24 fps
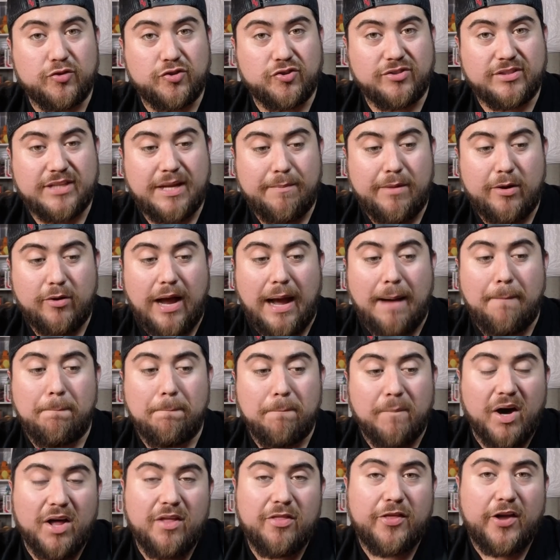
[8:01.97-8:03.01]
came out a
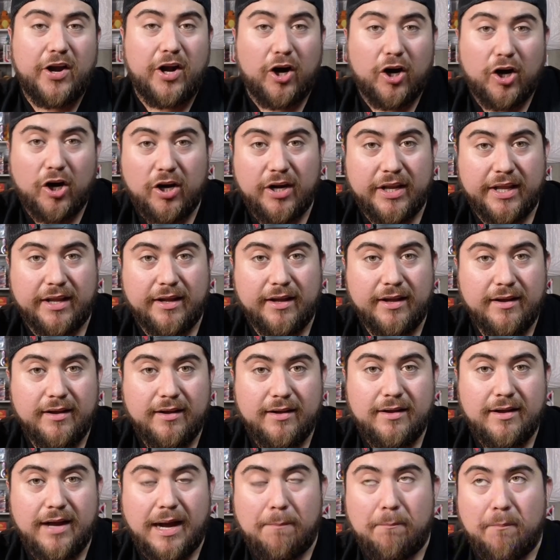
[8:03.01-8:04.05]
month early,
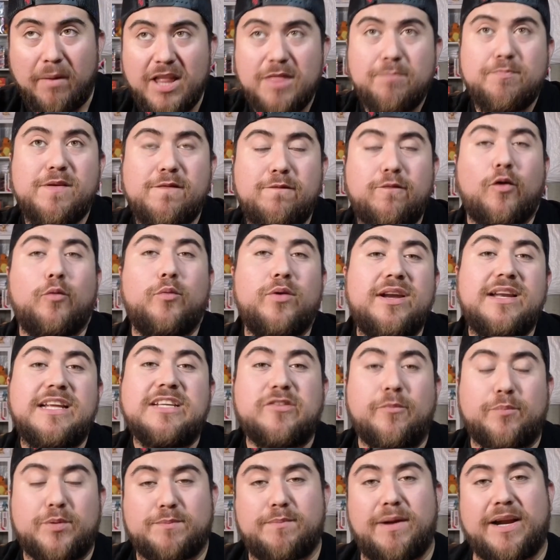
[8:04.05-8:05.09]
a month before release of
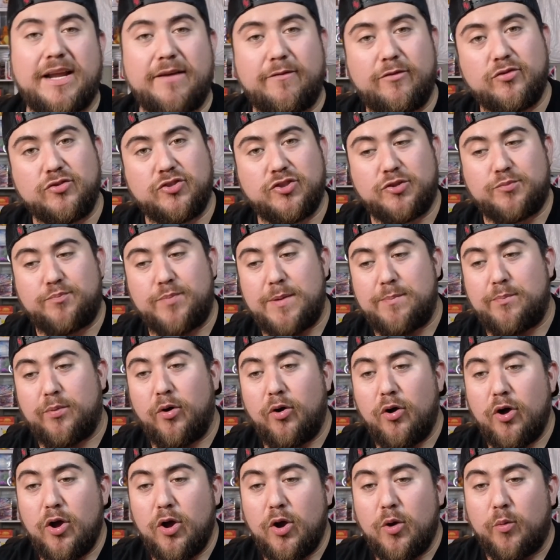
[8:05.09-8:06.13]
Prismatic Evolutions,
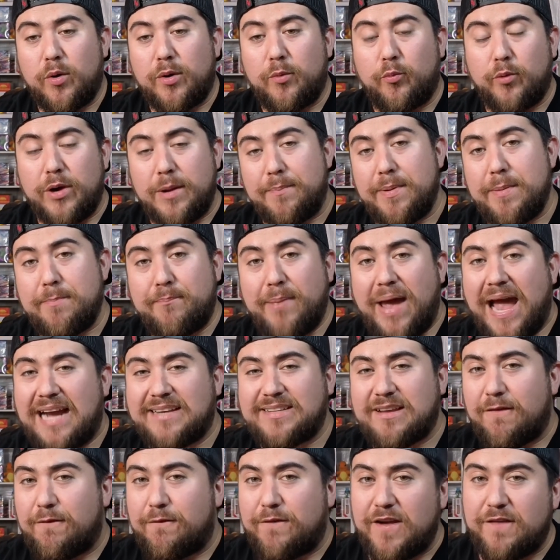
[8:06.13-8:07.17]
people were ripping packs
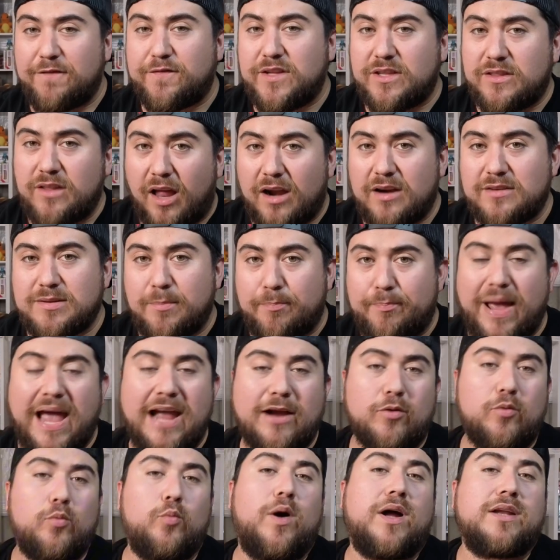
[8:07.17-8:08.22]
at $50 a pack
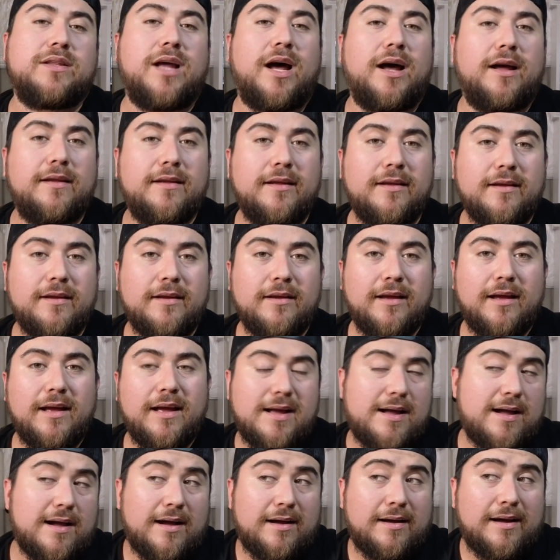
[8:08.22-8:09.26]
and whatnot.
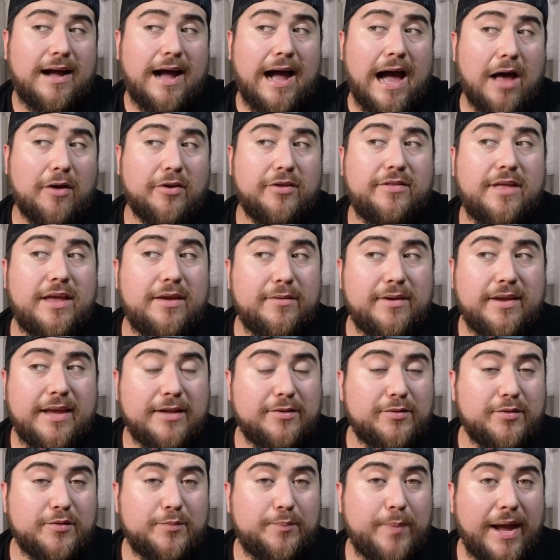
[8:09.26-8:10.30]
How did they get
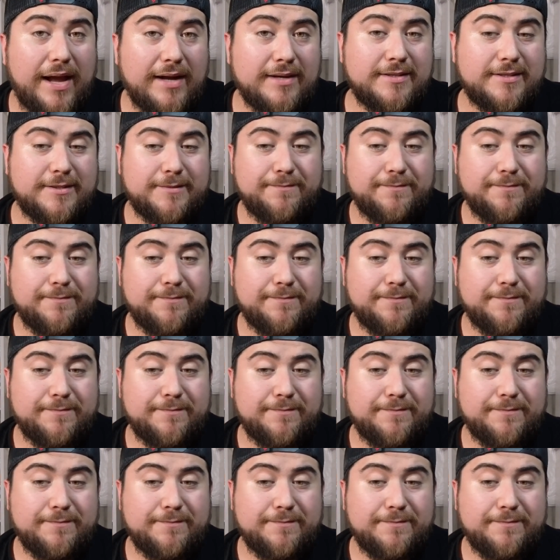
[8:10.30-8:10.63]
those packs?